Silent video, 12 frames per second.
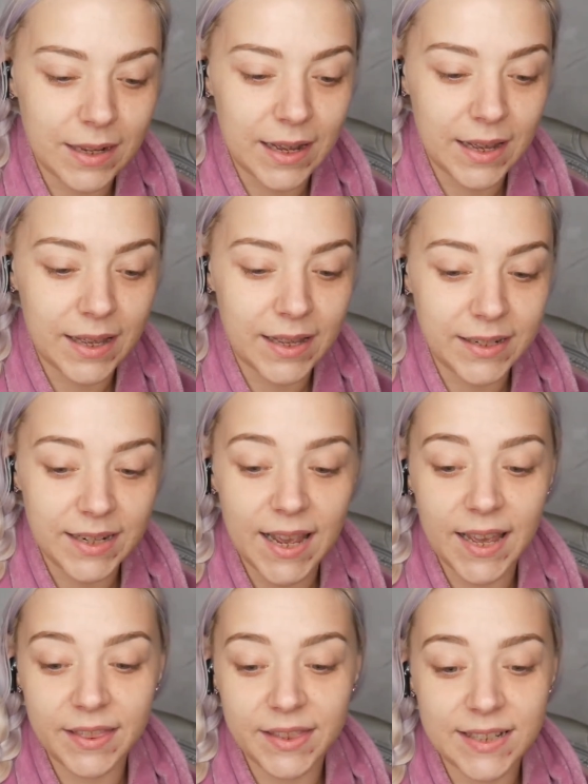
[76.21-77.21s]

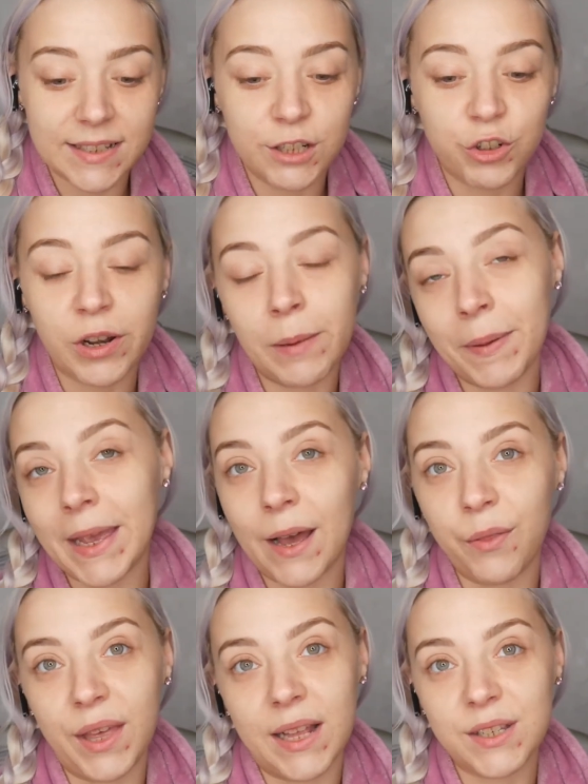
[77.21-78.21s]
yeah, this literally beat
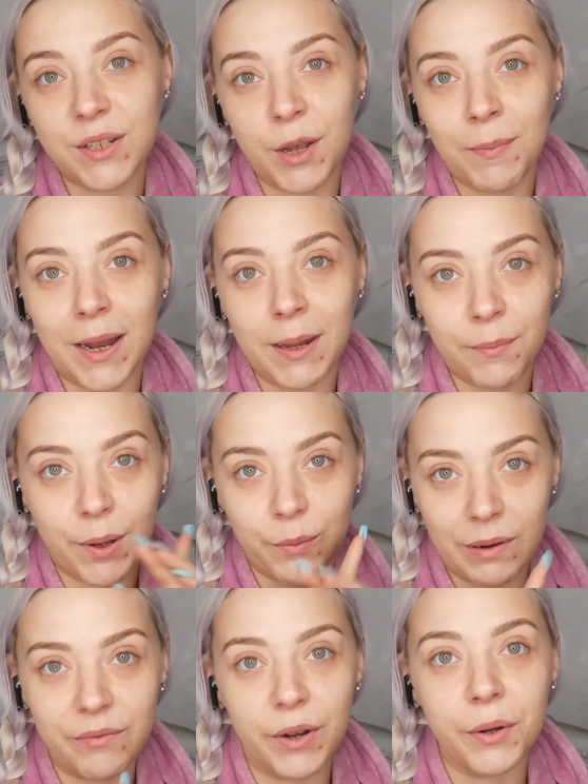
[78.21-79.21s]
out the Antidote palette by
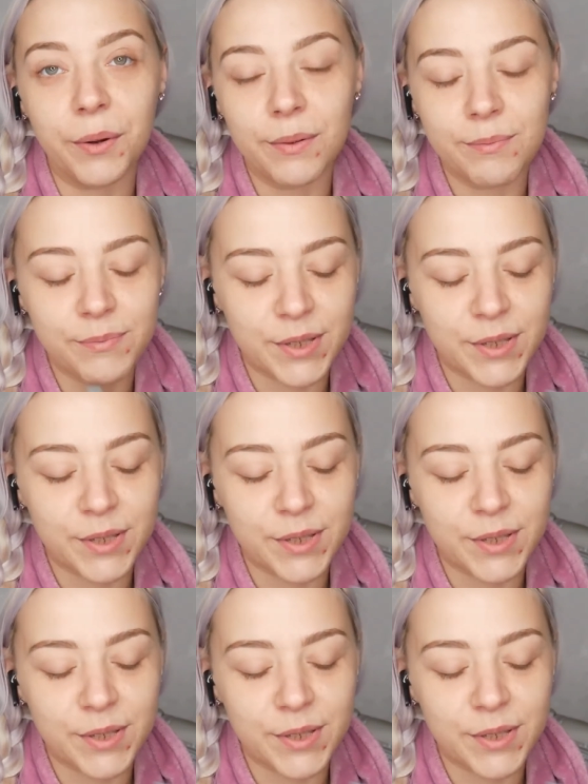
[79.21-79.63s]
one vote.